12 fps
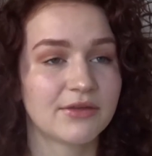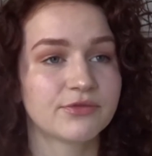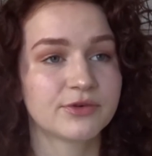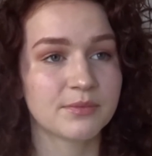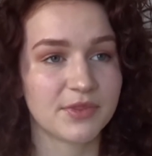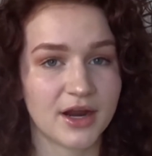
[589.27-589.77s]

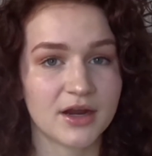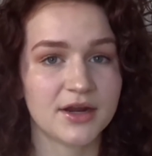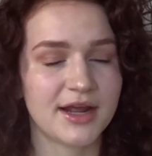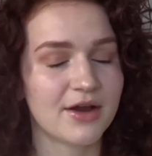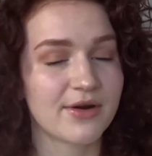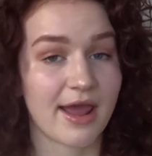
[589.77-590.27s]
and from there
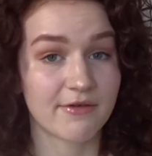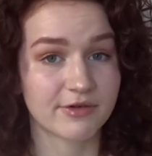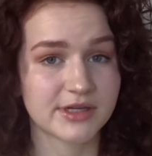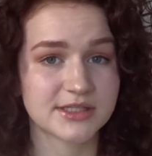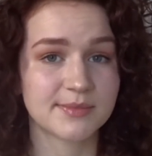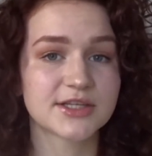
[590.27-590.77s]
on out,
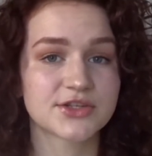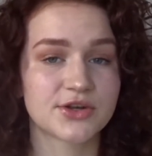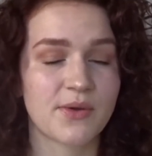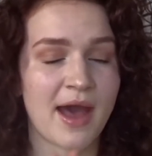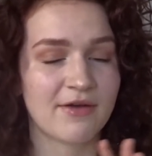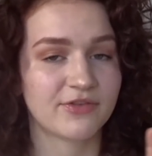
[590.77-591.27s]
every semester
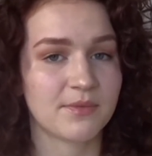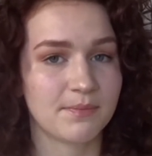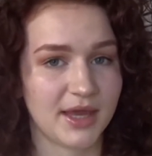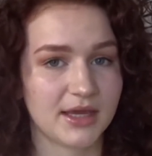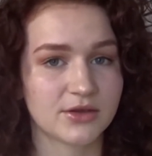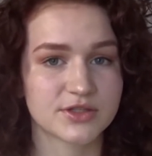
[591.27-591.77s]
you have to
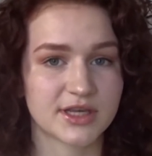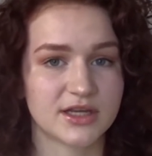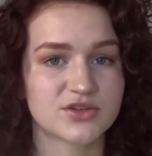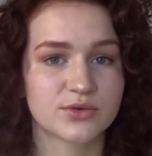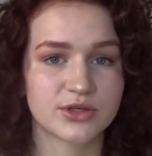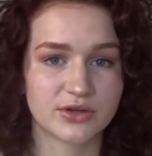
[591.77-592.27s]
make your
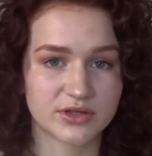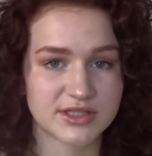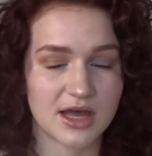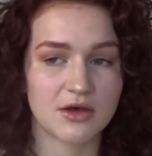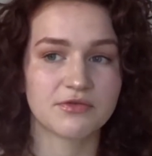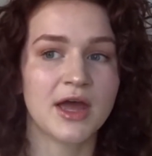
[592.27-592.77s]
schedule
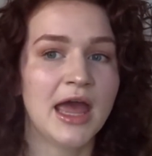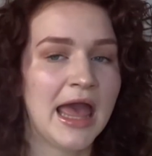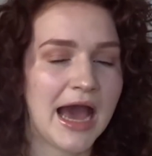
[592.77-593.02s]
yourself.